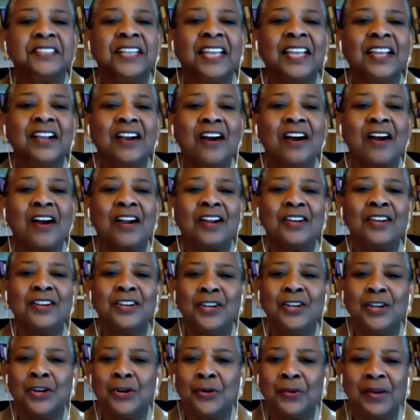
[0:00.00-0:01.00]
take heart
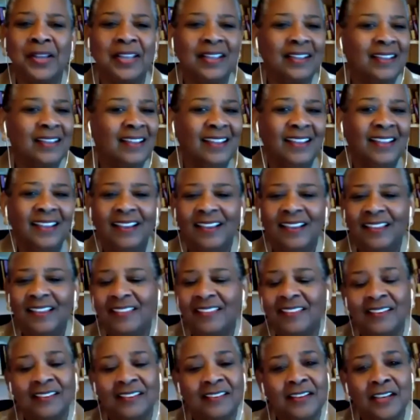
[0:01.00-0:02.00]
in knowing
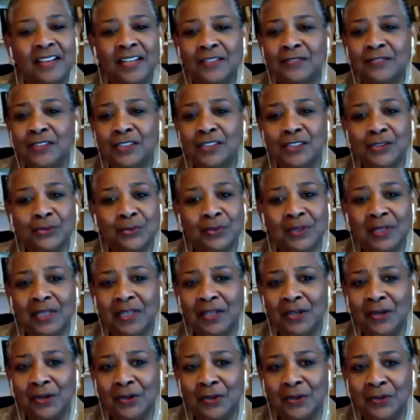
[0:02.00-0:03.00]
that none of us
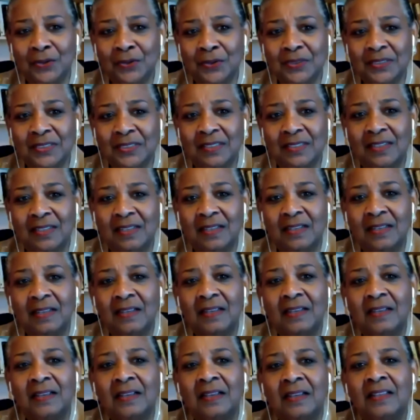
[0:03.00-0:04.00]
really knows.
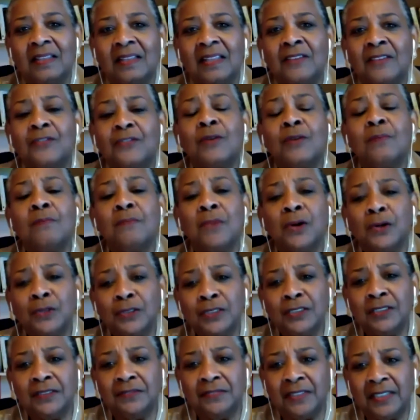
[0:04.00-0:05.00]
That for
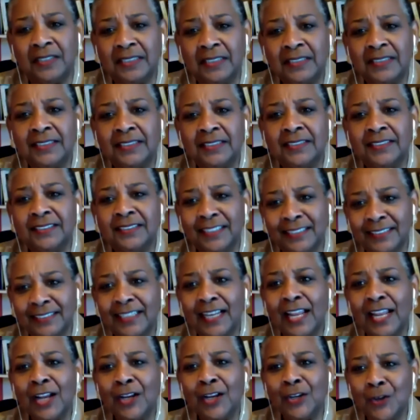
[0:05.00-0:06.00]
most of us,
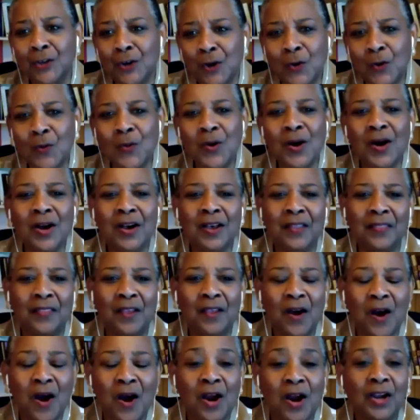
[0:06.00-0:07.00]
just like Noah on
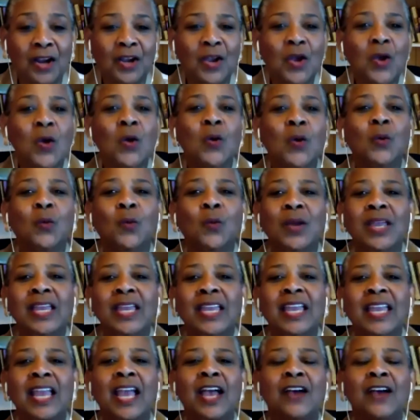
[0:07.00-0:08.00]
the ark,
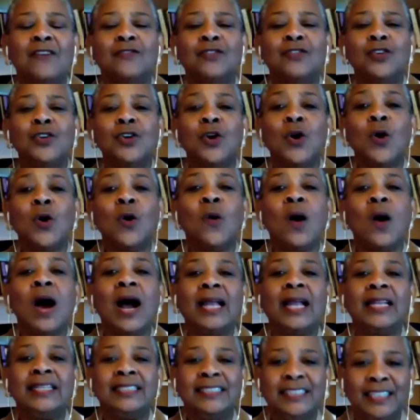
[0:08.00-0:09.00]
we have no
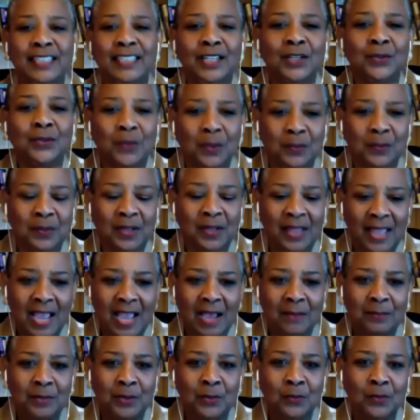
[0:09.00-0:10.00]
idea what will
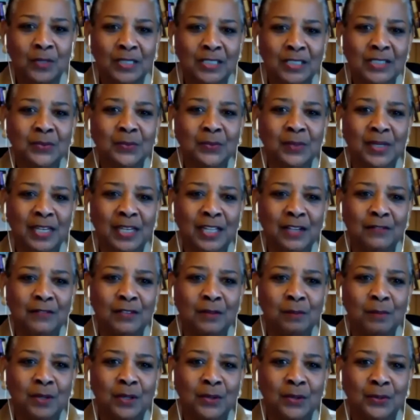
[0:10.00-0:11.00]
happen once we leave
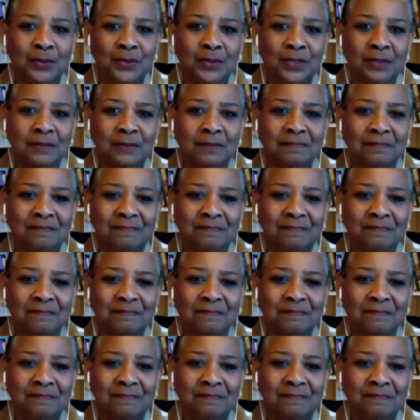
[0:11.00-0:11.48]
the boat.